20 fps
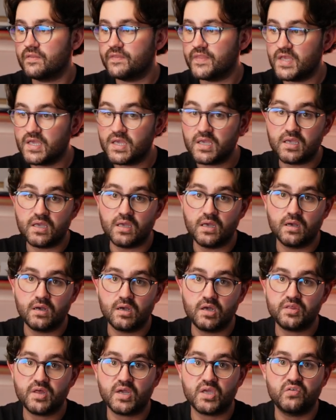the
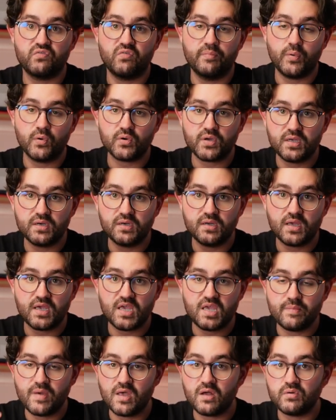thank you for booking
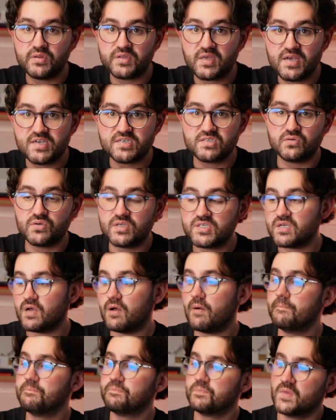email with case studies
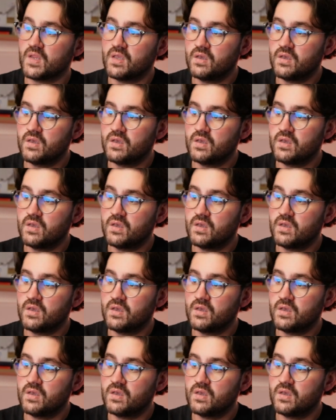on,